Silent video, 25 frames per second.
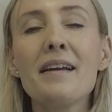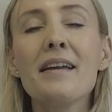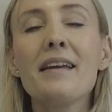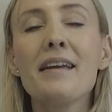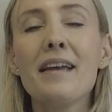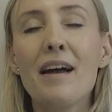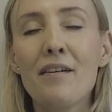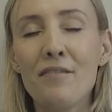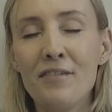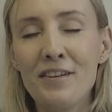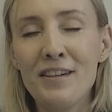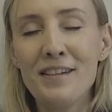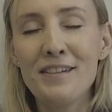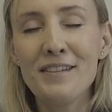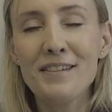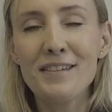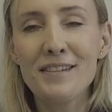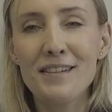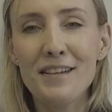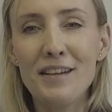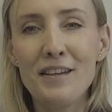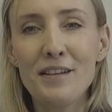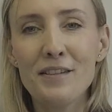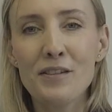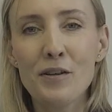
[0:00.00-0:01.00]

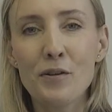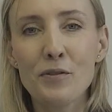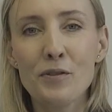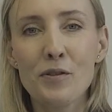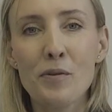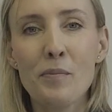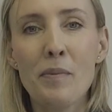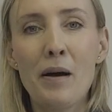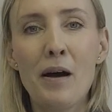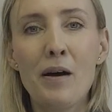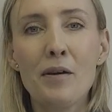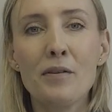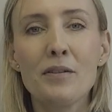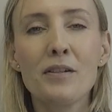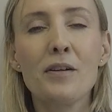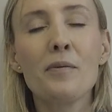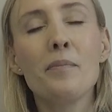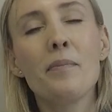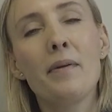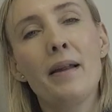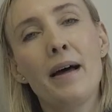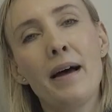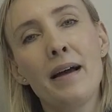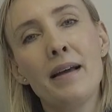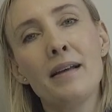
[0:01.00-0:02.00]
Governance is also about
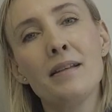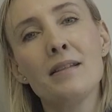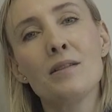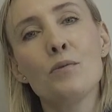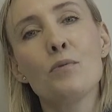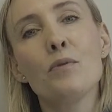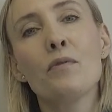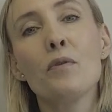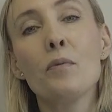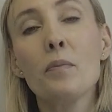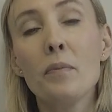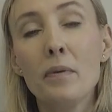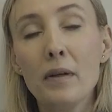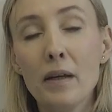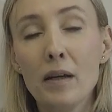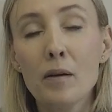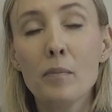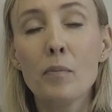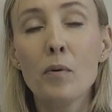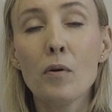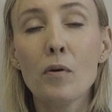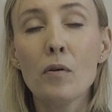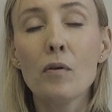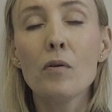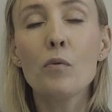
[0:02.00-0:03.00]
compliance with
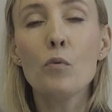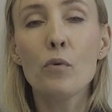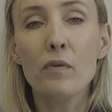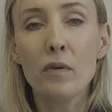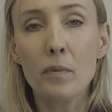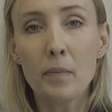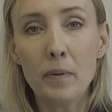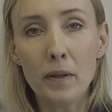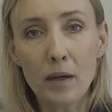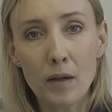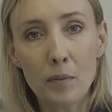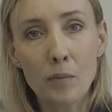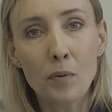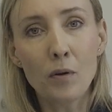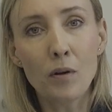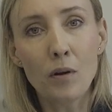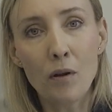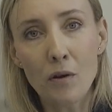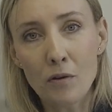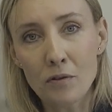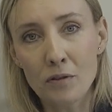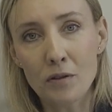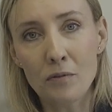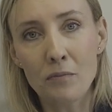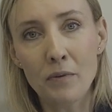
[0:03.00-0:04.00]
applicable
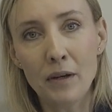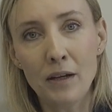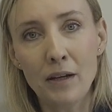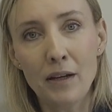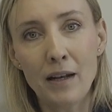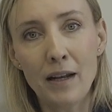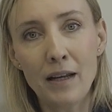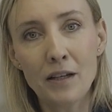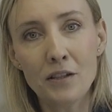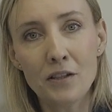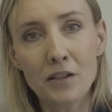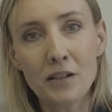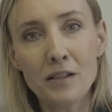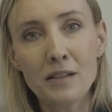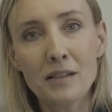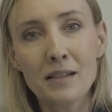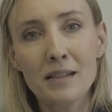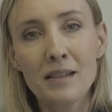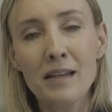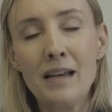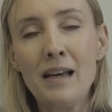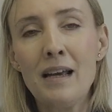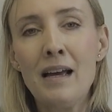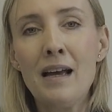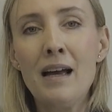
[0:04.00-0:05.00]
laws and
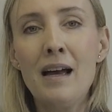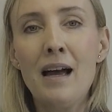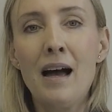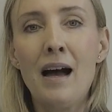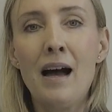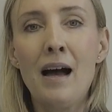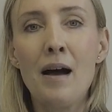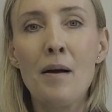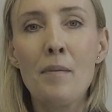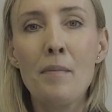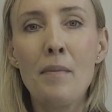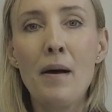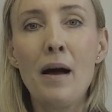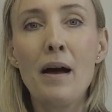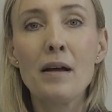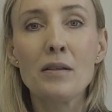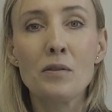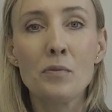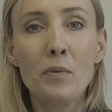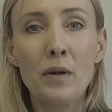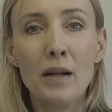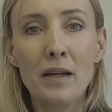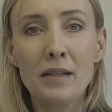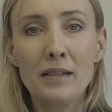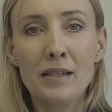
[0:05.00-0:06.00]
regulations, as
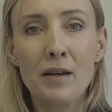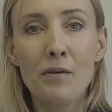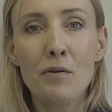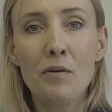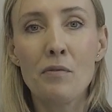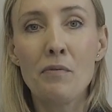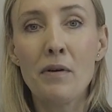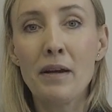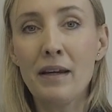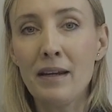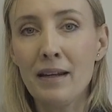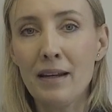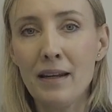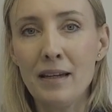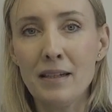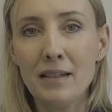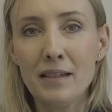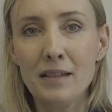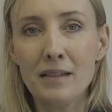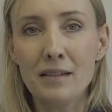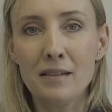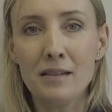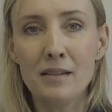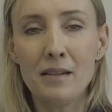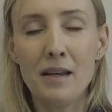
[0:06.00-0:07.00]
well as our
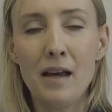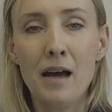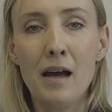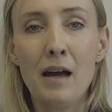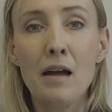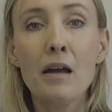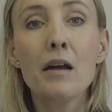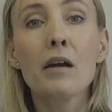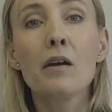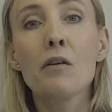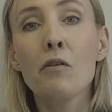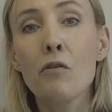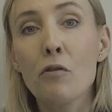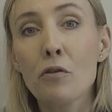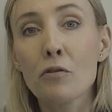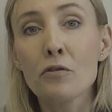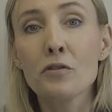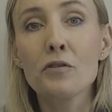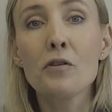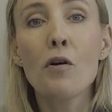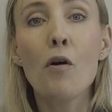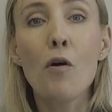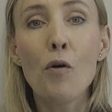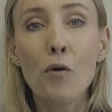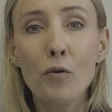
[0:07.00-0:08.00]
regulators
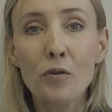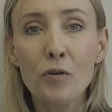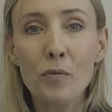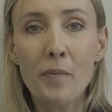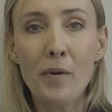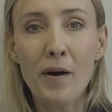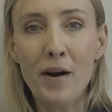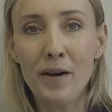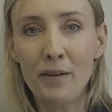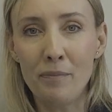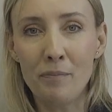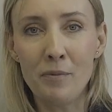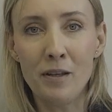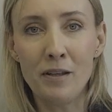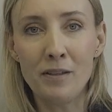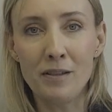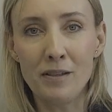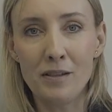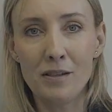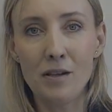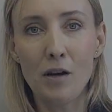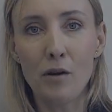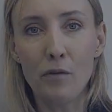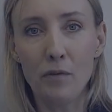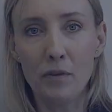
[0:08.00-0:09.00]
across all
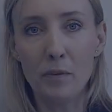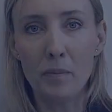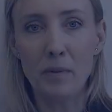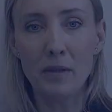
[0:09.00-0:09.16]
departments of the